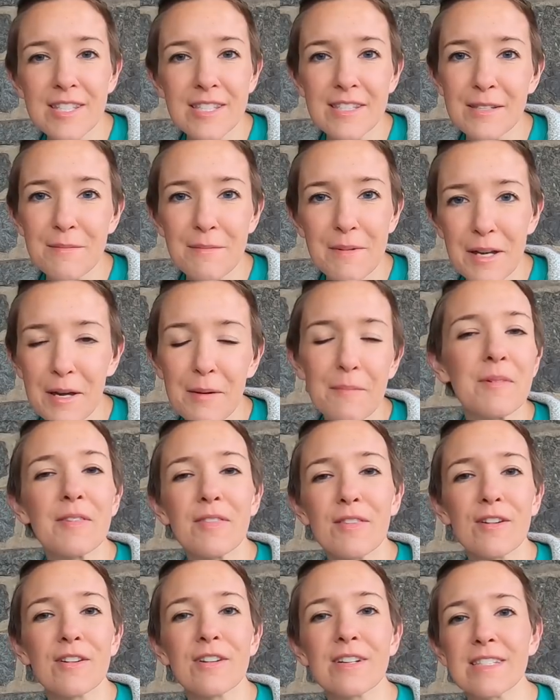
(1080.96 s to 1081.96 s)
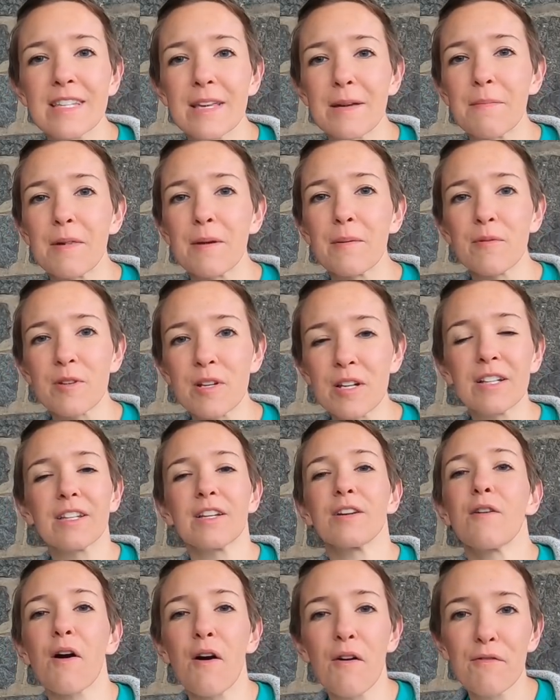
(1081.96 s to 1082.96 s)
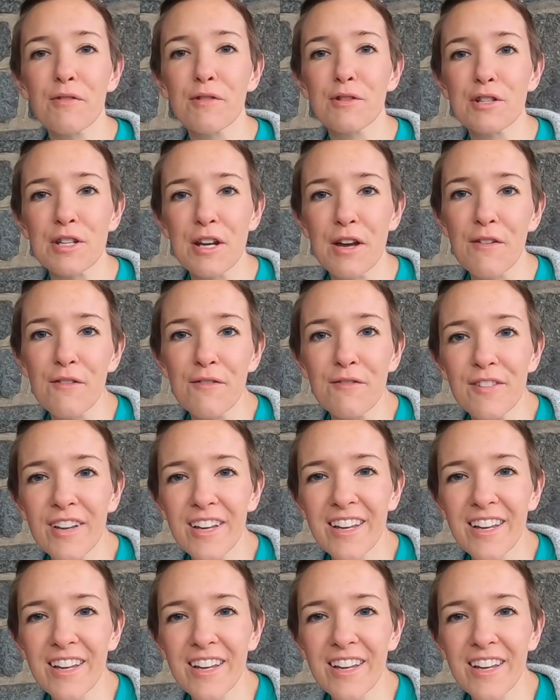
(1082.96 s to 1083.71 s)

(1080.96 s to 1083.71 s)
to see me come in there because I'm able to clear off their shelf.